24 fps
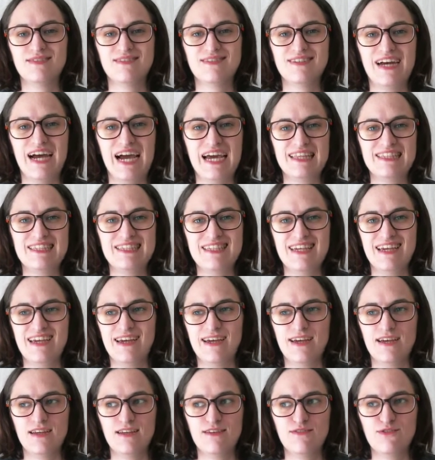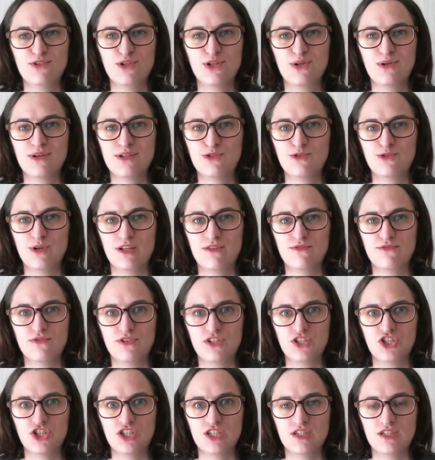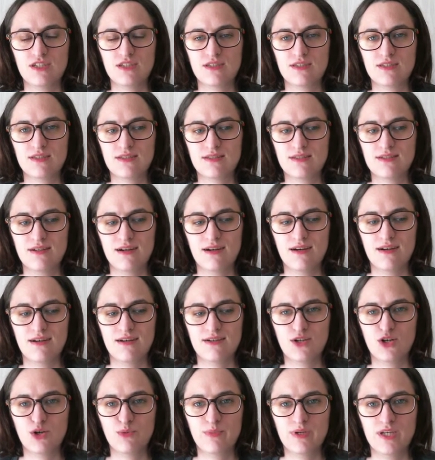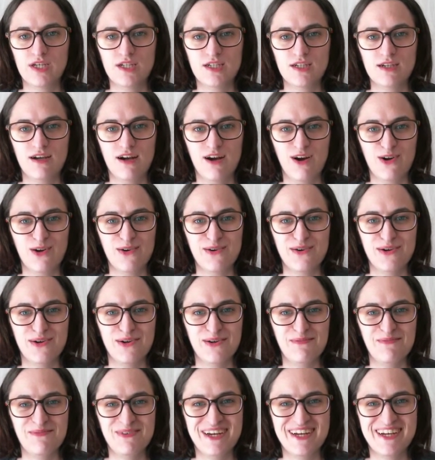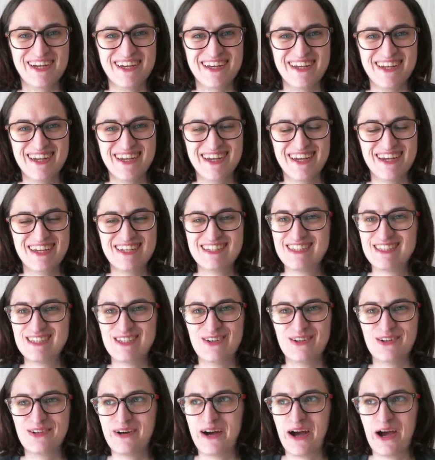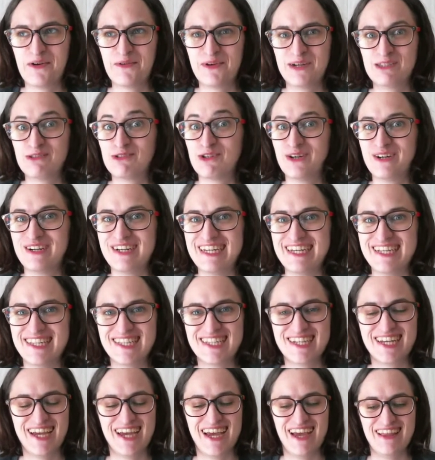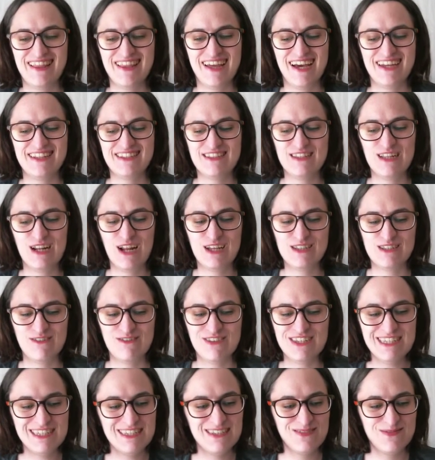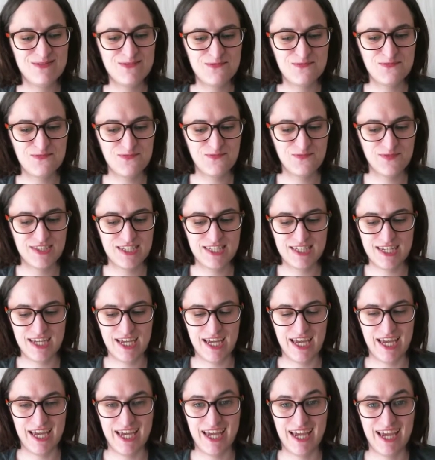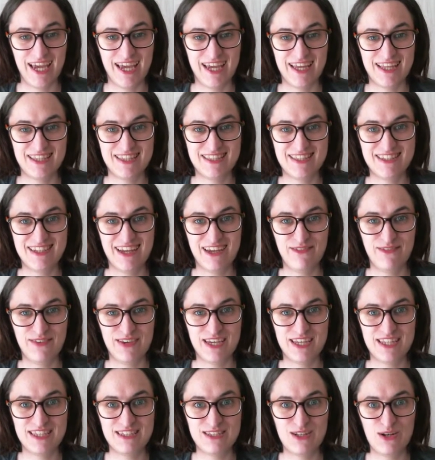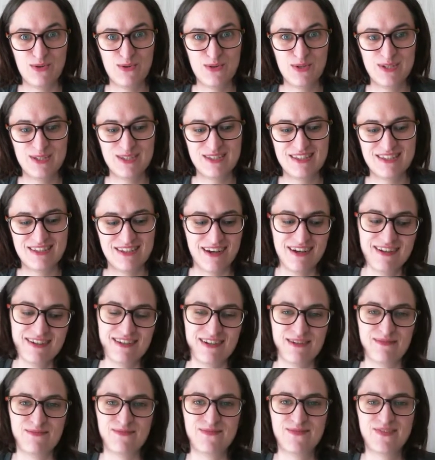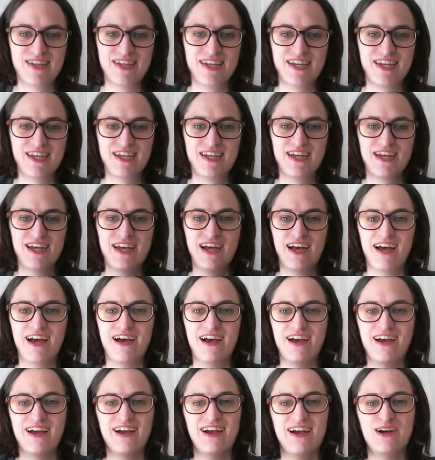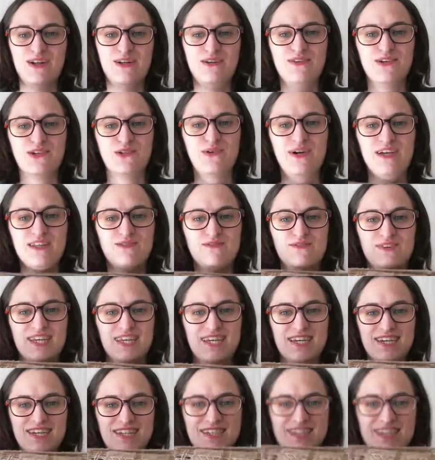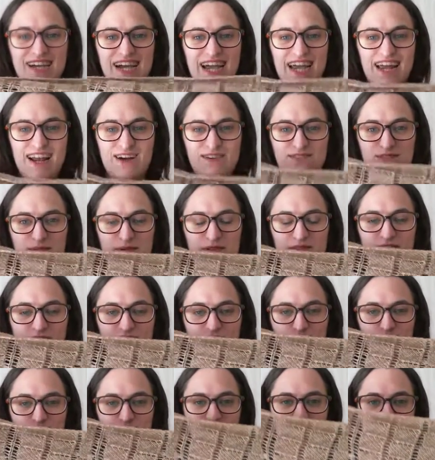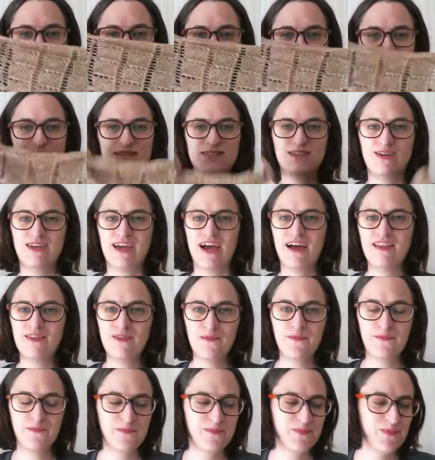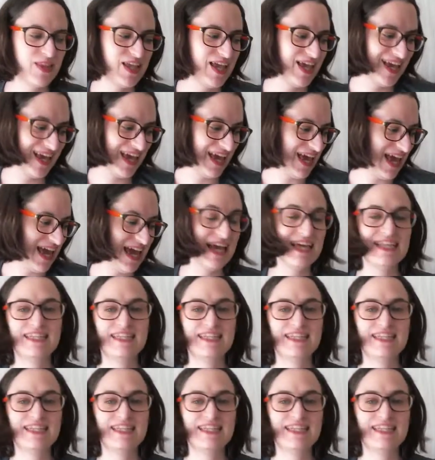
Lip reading: I'd say if you're going to add fringes, go big or go home. So I went all in and I did a lot of it, and I think it looks awesome. Another great thing I love about that shawl is the yarn, and